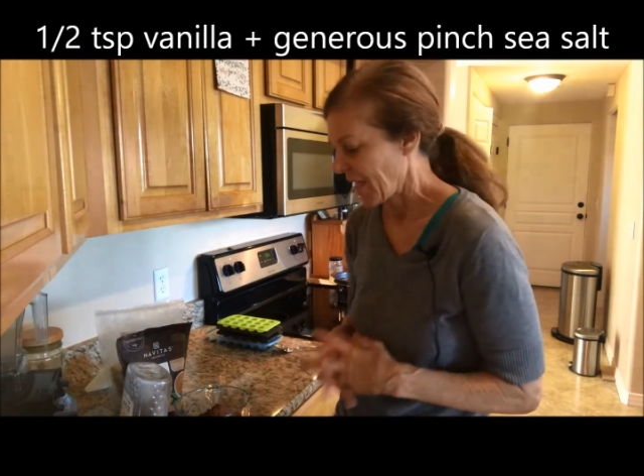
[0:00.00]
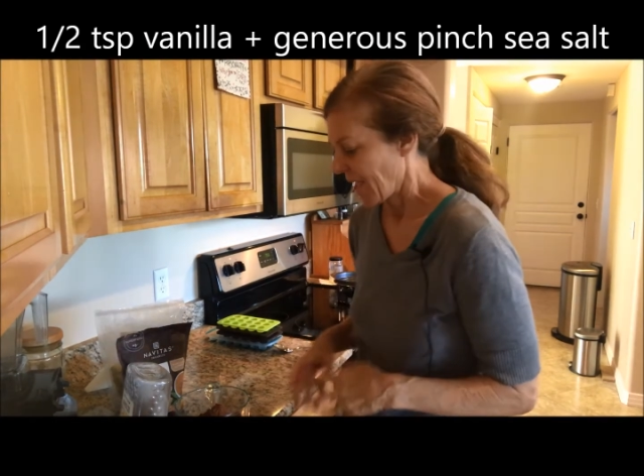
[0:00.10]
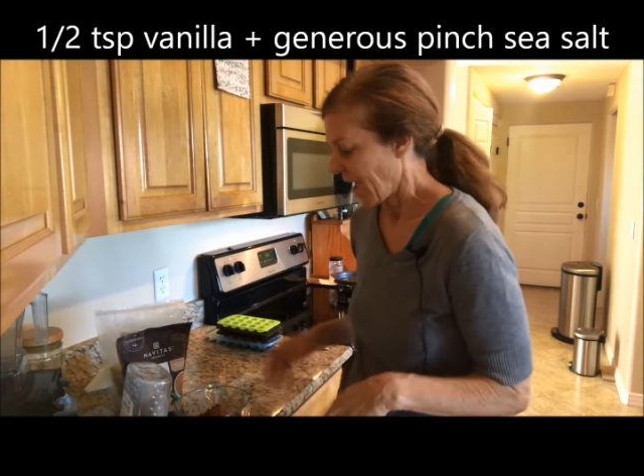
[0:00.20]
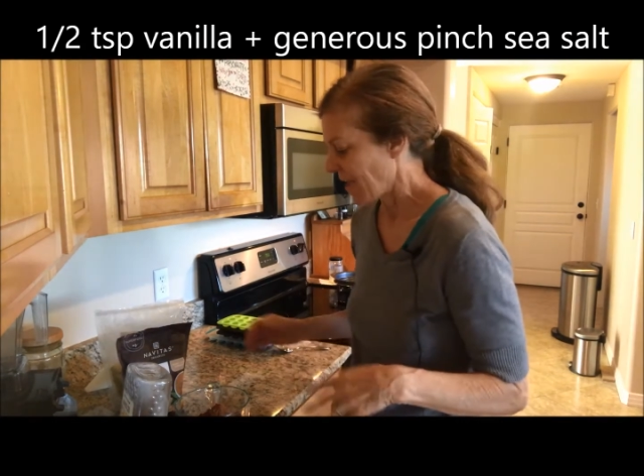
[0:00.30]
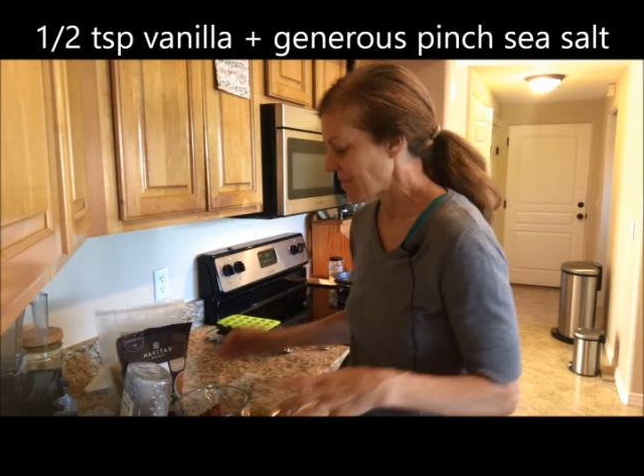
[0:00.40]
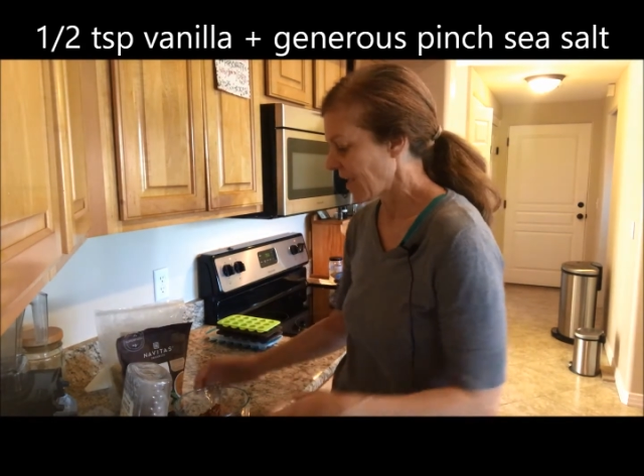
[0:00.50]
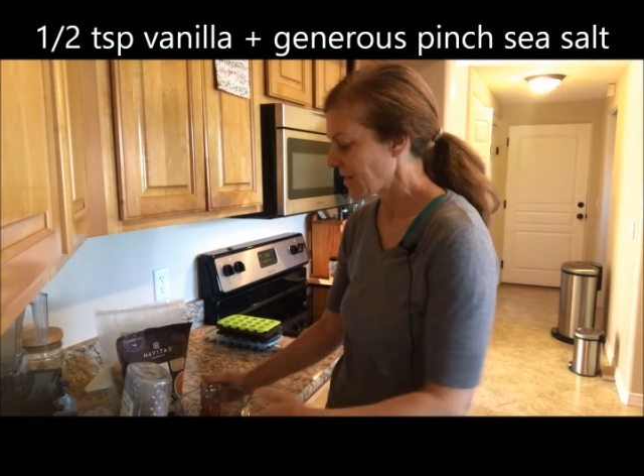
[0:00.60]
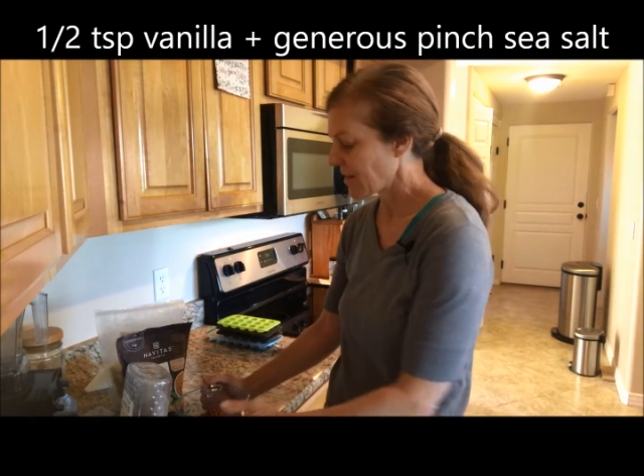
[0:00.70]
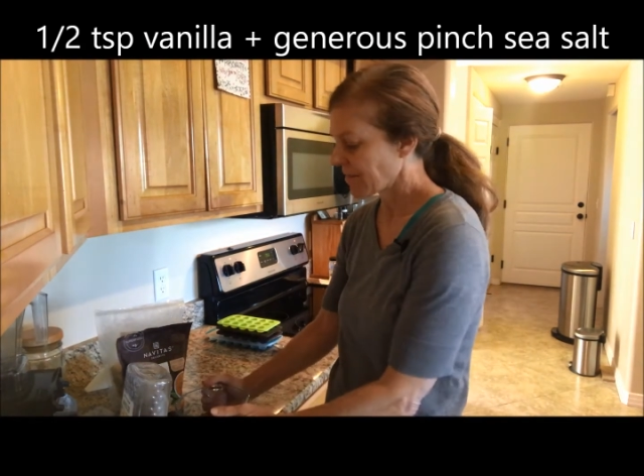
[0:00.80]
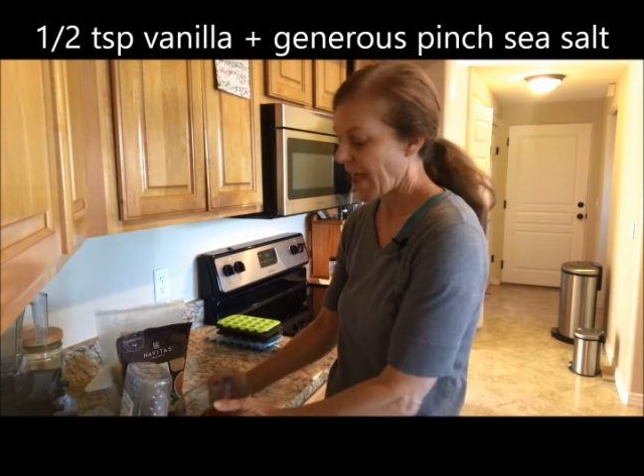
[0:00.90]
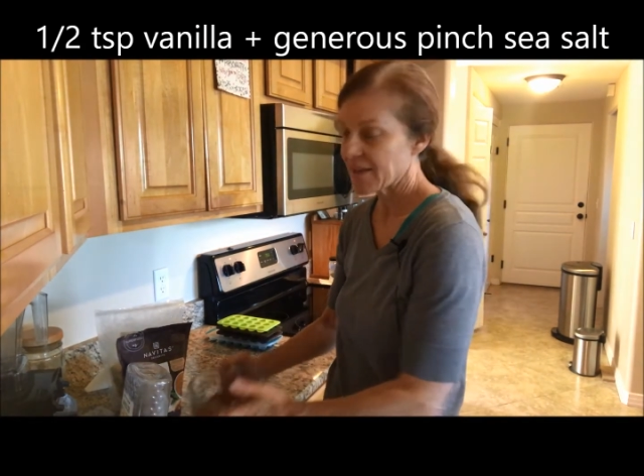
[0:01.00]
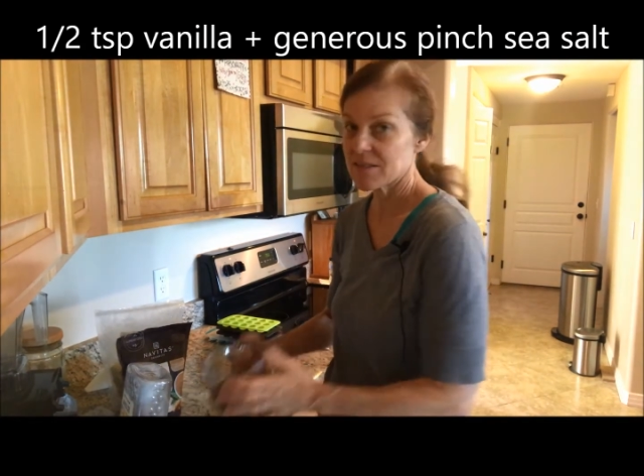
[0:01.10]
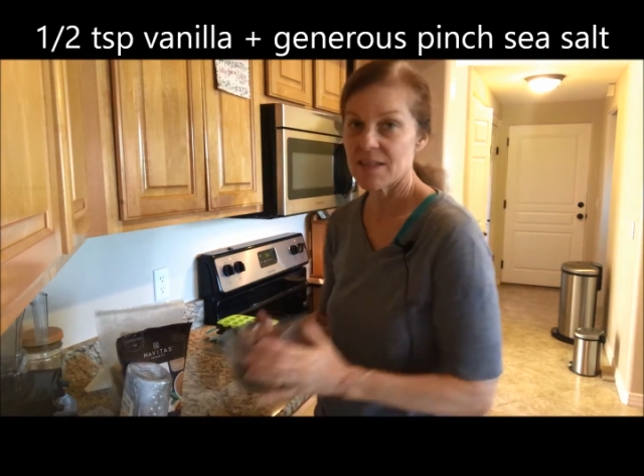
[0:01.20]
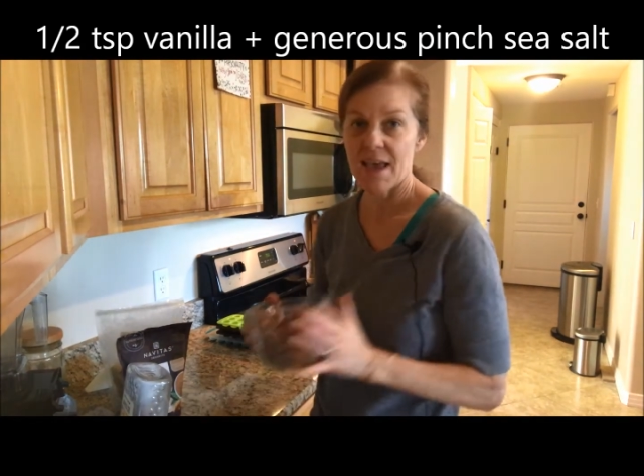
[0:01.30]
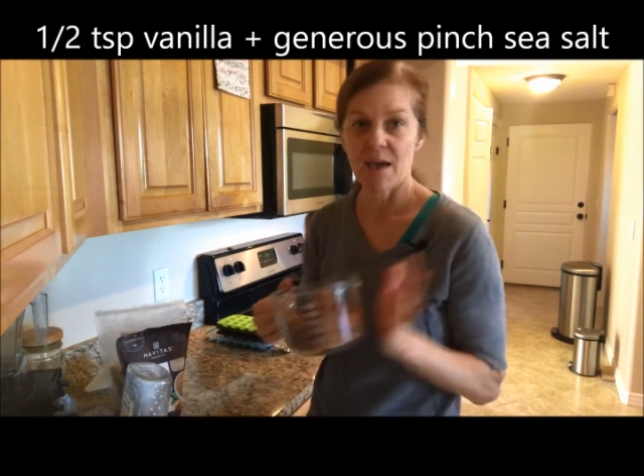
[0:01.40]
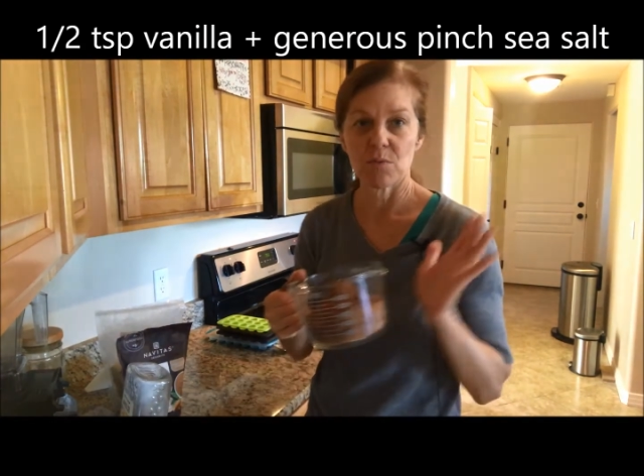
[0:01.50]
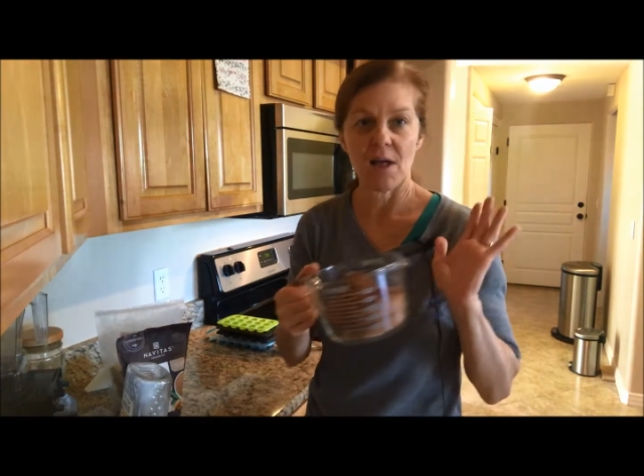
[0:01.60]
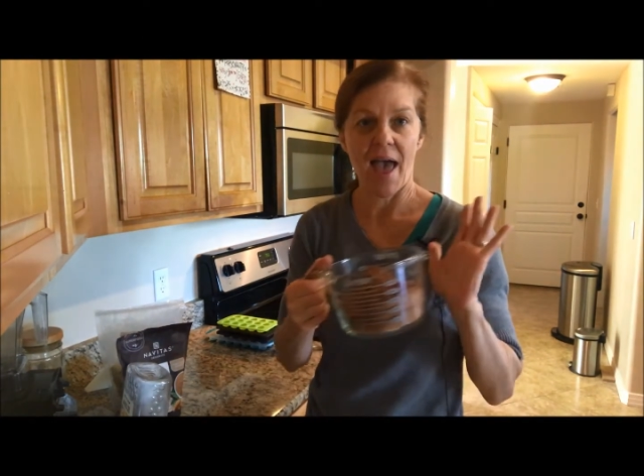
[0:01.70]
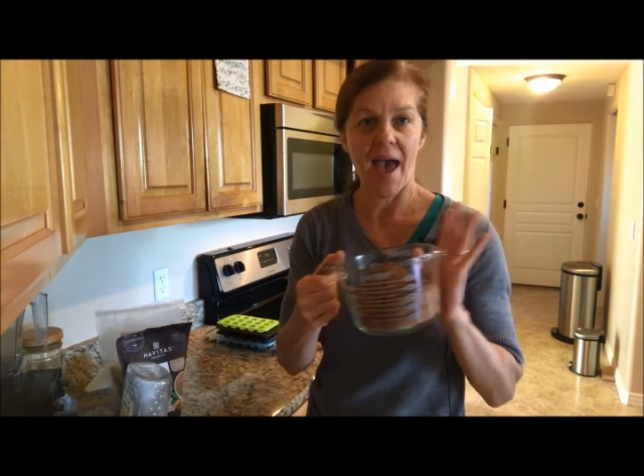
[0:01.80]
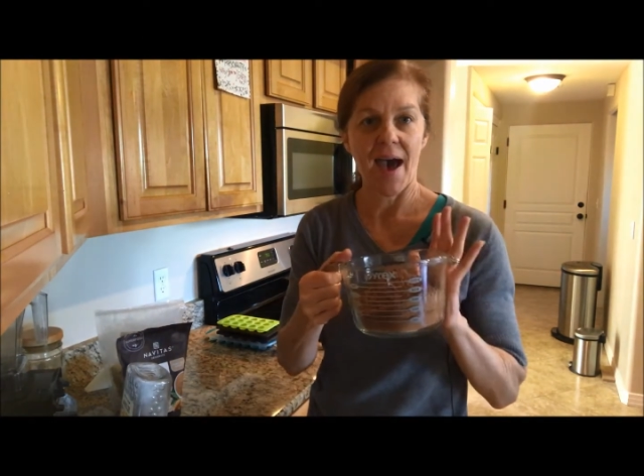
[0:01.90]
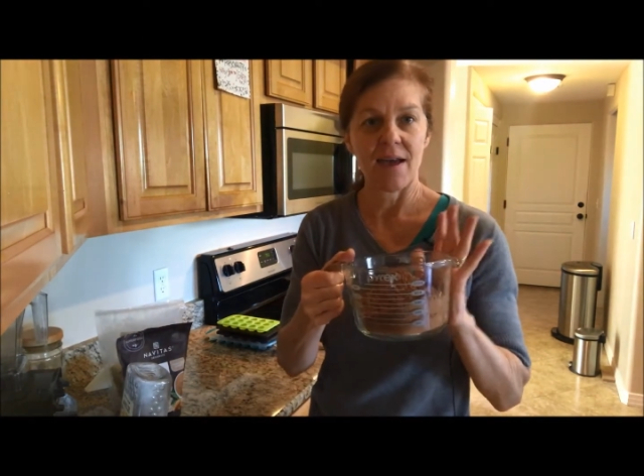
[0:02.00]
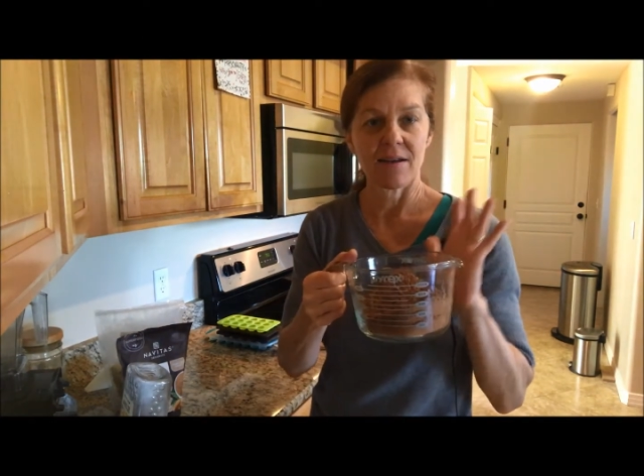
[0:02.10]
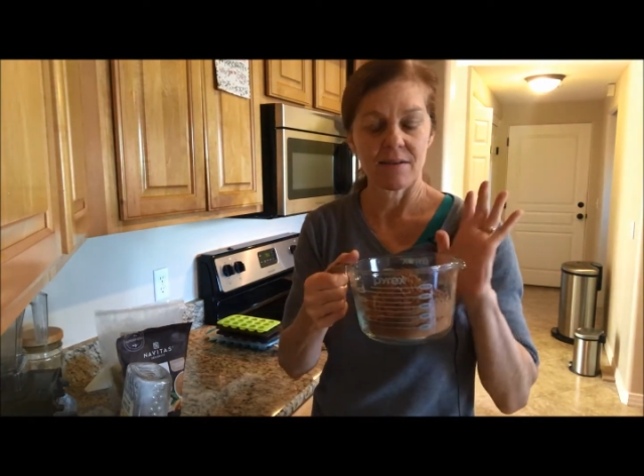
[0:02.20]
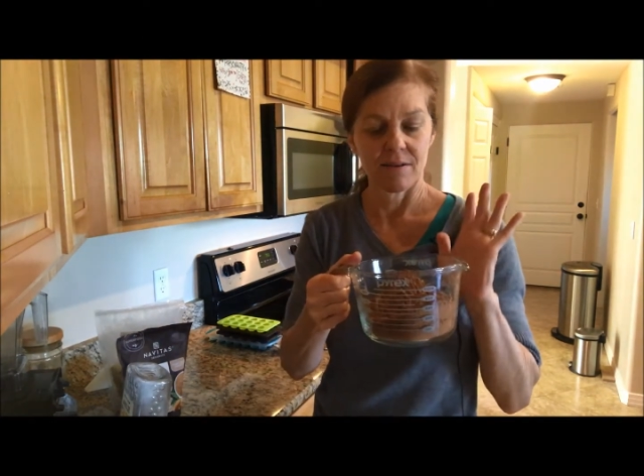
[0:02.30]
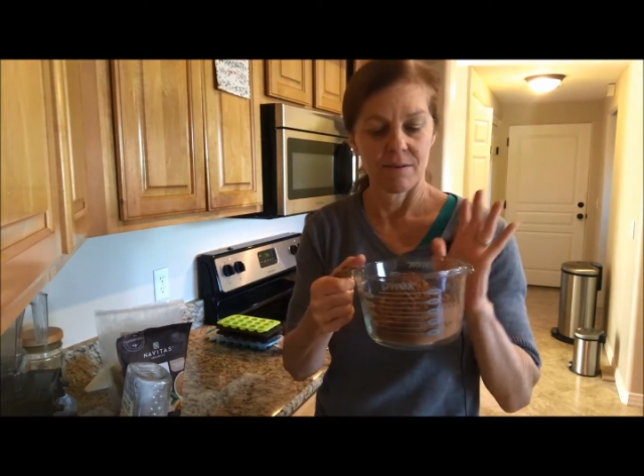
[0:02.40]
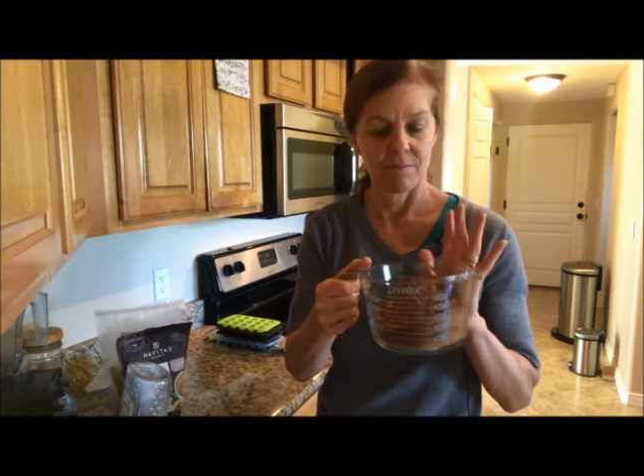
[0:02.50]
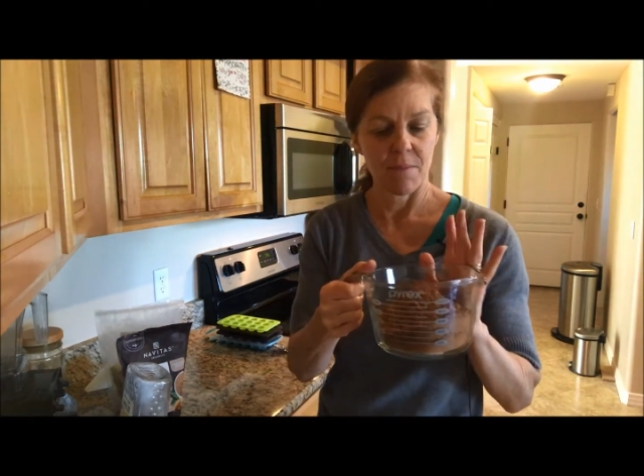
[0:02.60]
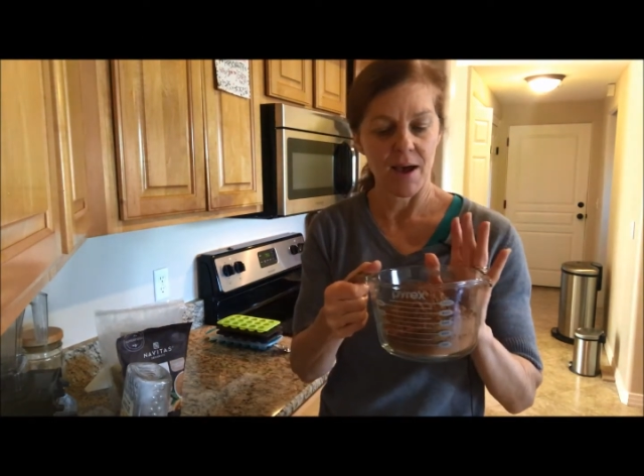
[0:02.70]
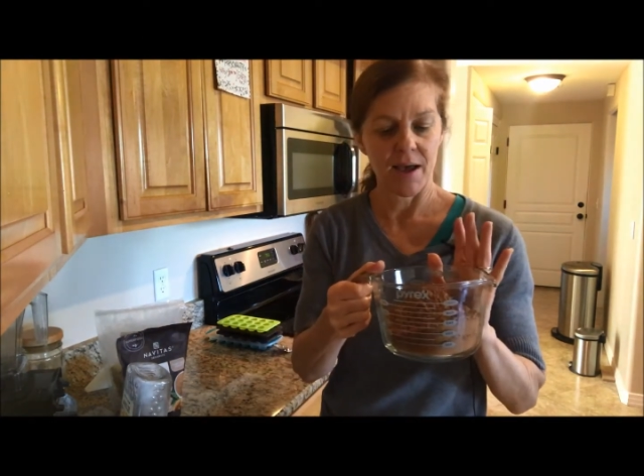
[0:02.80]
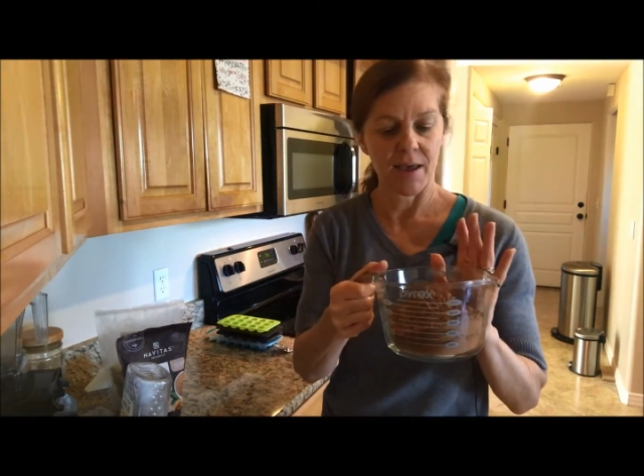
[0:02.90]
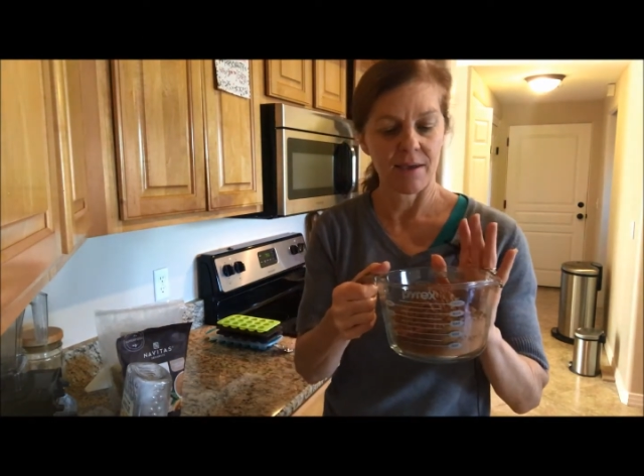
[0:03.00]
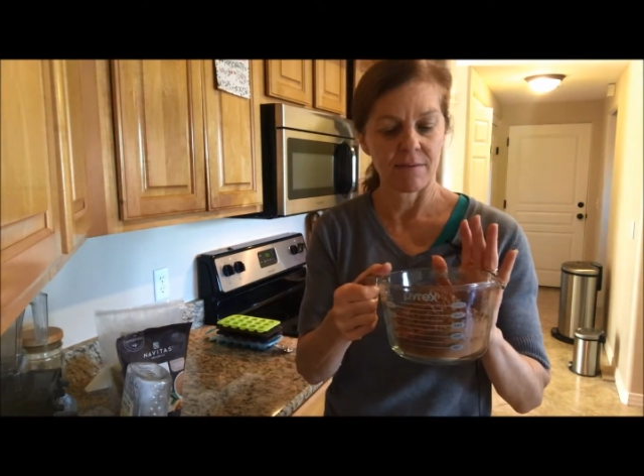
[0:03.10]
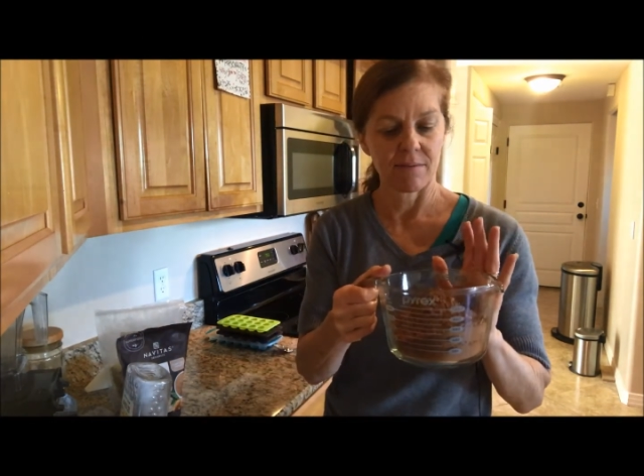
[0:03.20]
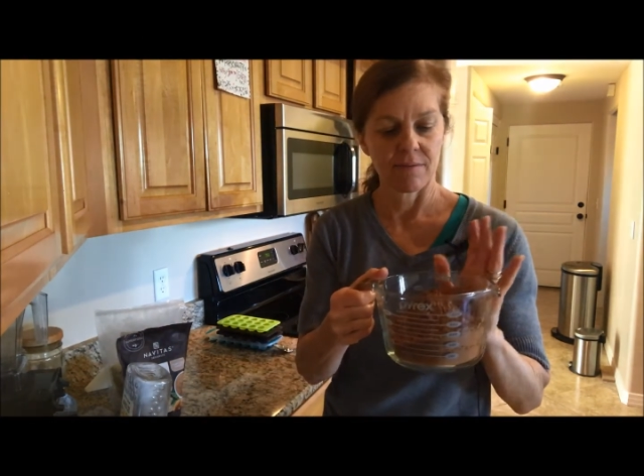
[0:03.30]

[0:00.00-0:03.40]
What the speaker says: And then lastly, I will add my